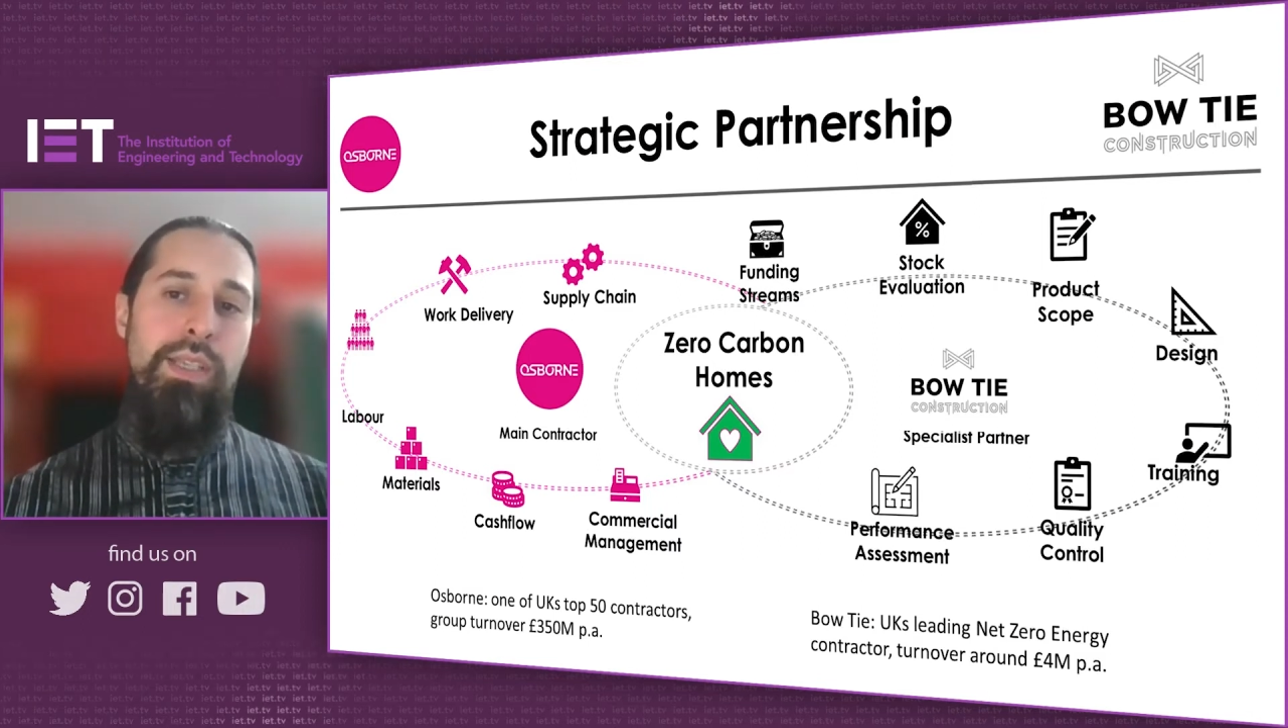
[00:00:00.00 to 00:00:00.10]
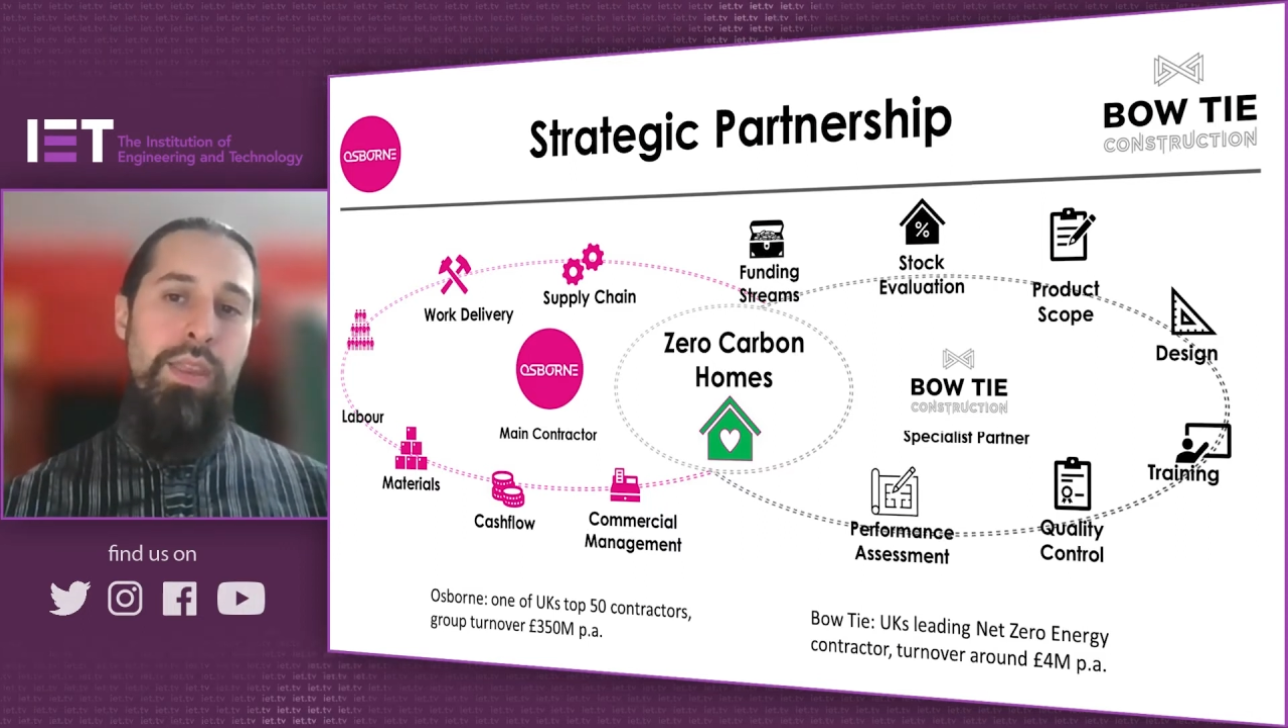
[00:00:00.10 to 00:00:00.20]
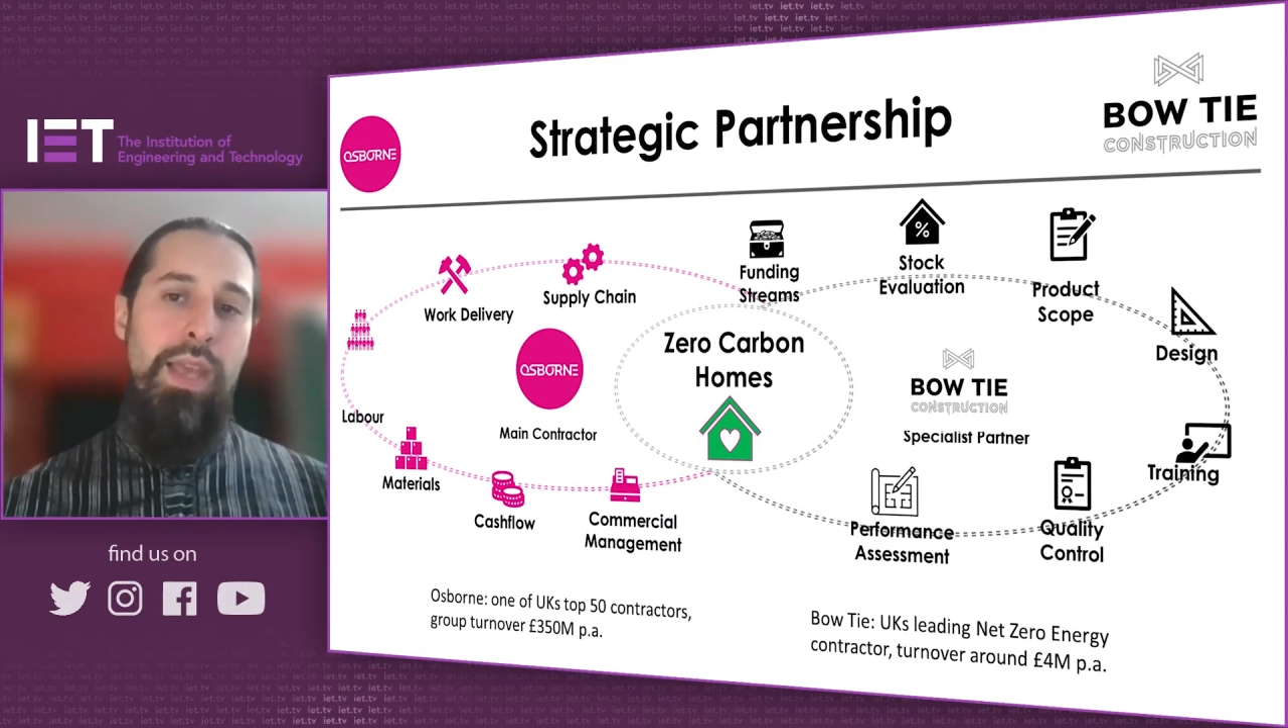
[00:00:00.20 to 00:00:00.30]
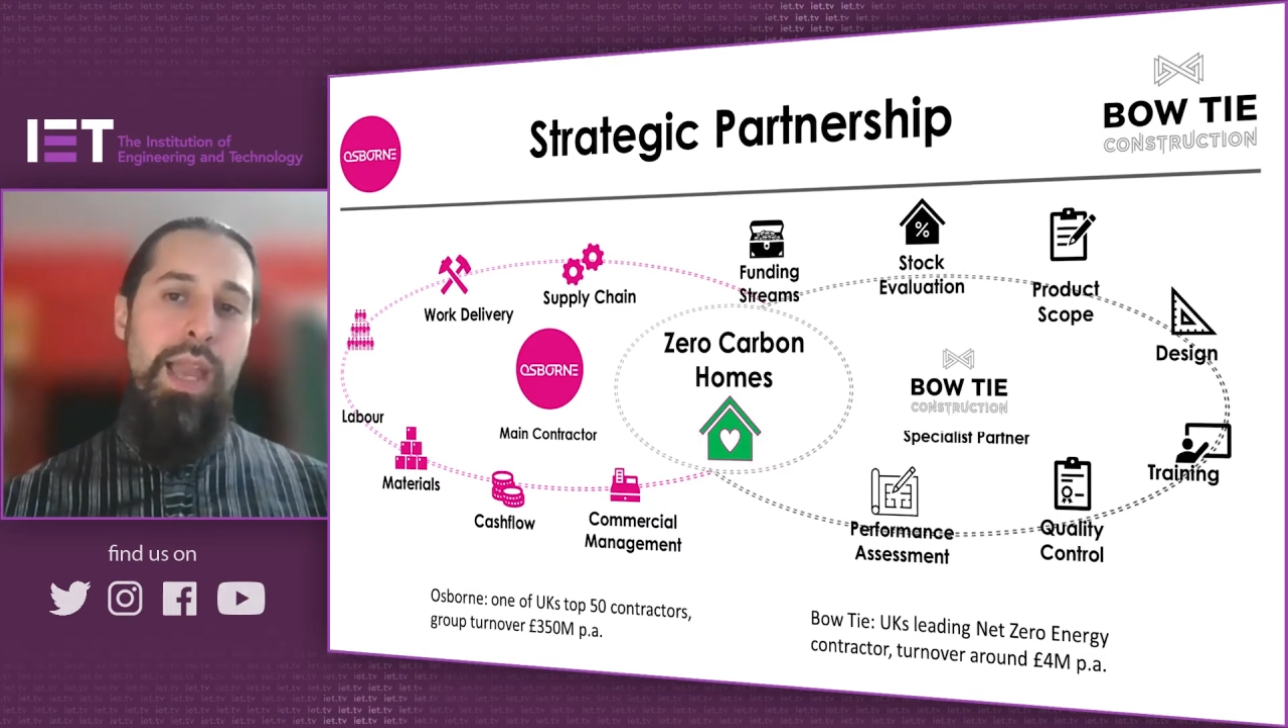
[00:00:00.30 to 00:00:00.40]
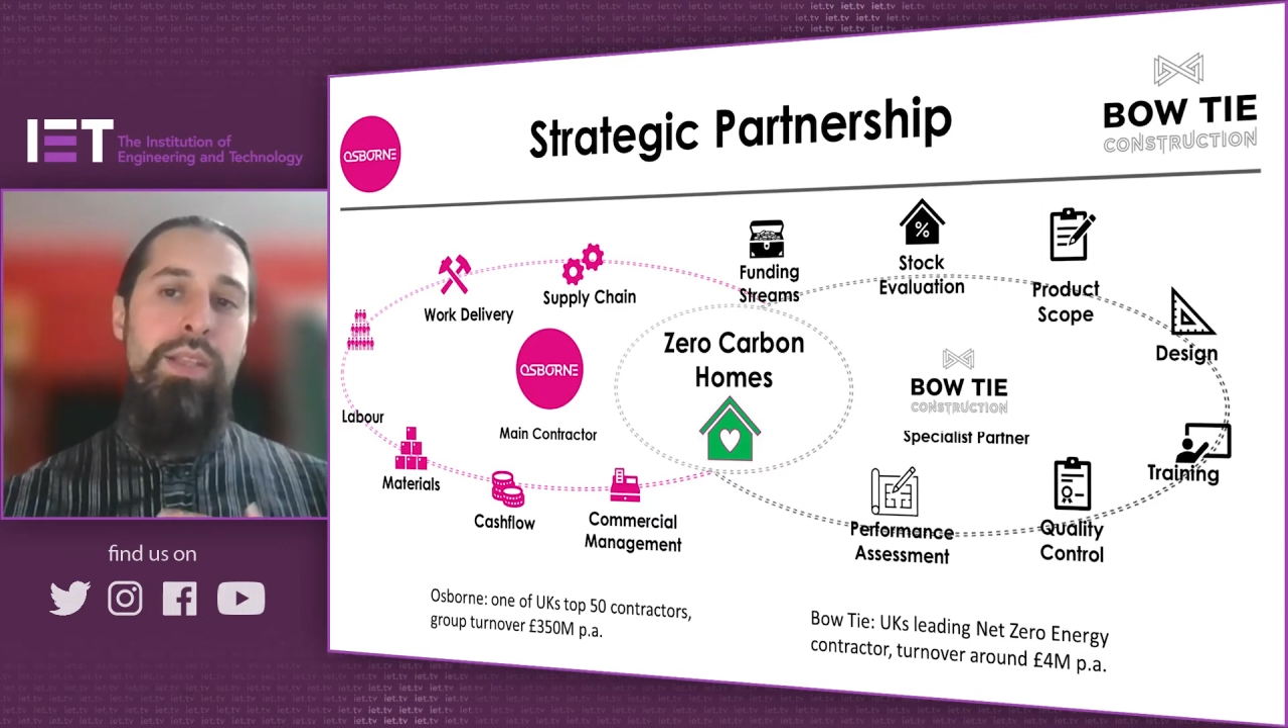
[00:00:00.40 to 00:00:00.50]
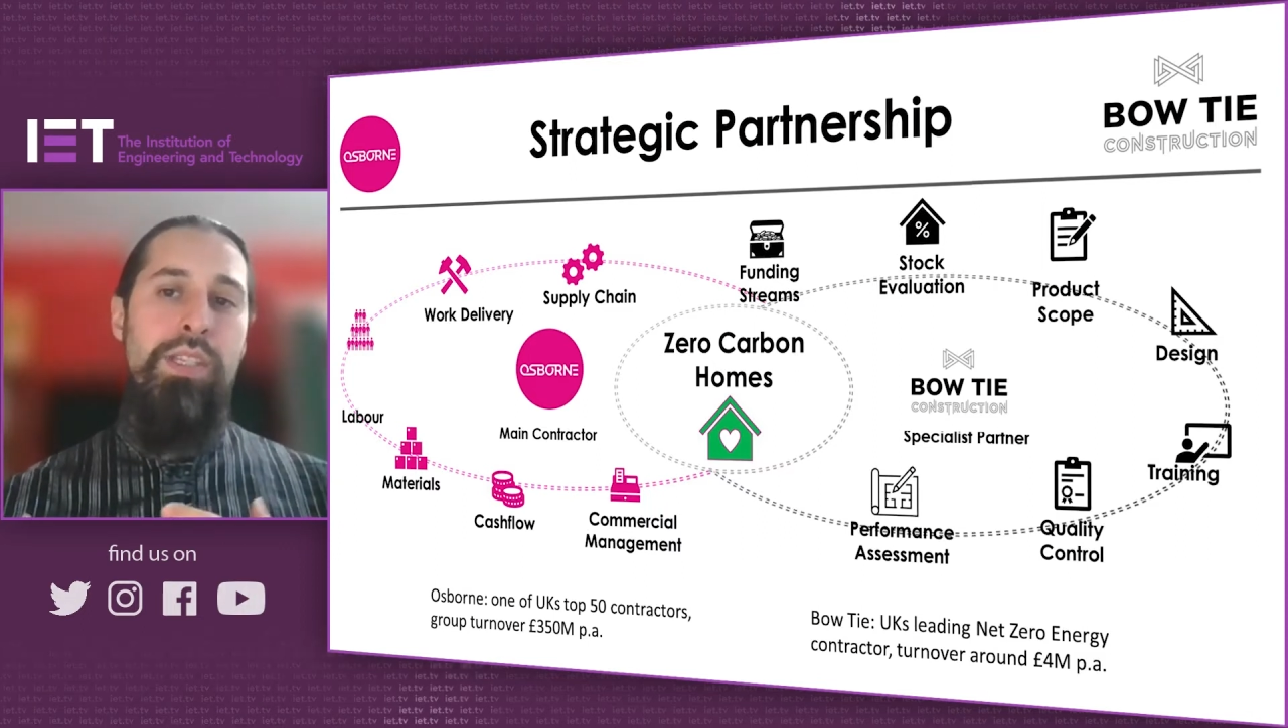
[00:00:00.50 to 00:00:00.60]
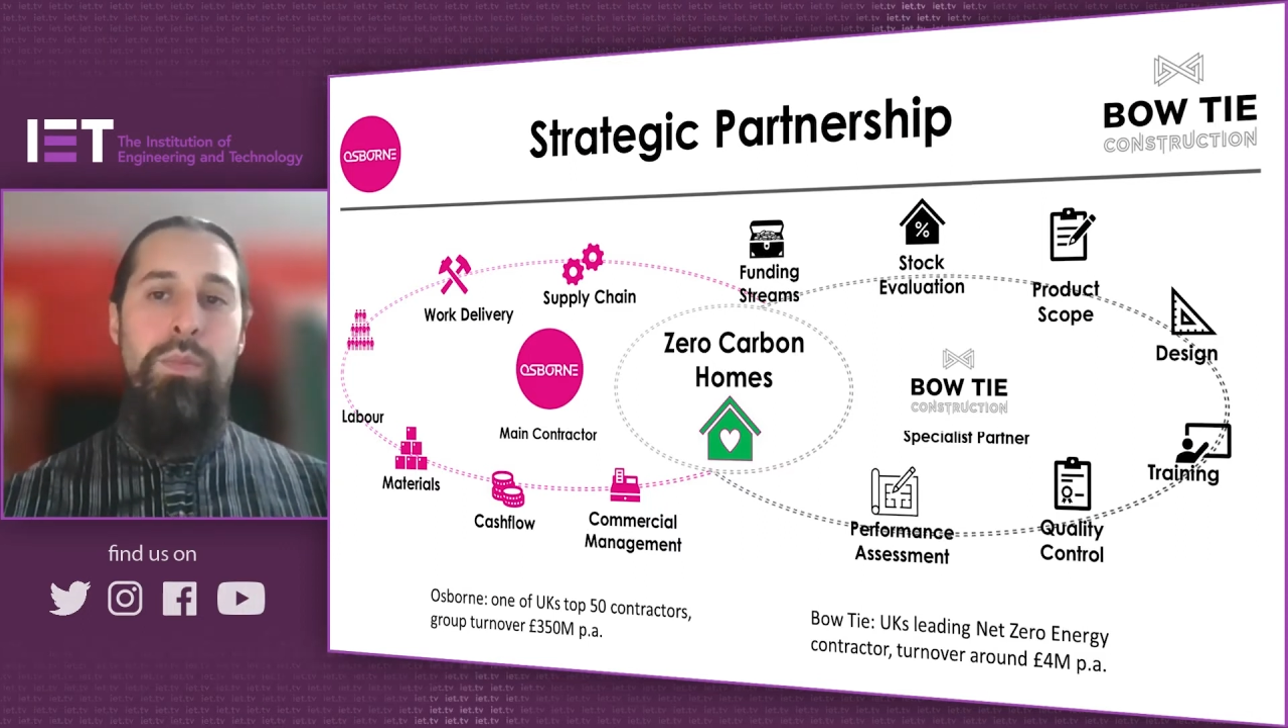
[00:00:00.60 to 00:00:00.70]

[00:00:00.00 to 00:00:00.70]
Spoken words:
and the energy